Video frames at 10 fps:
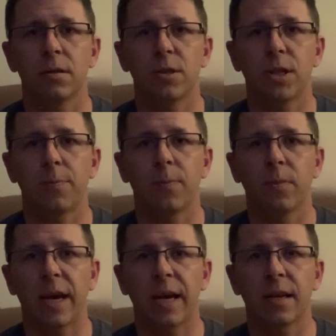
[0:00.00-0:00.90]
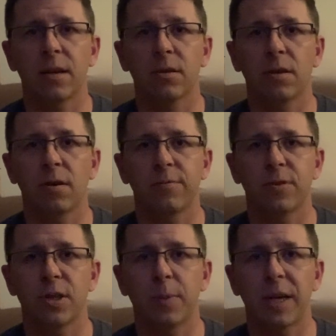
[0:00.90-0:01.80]
handheld golf
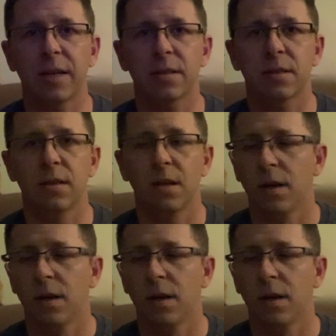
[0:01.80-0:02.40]
GPS.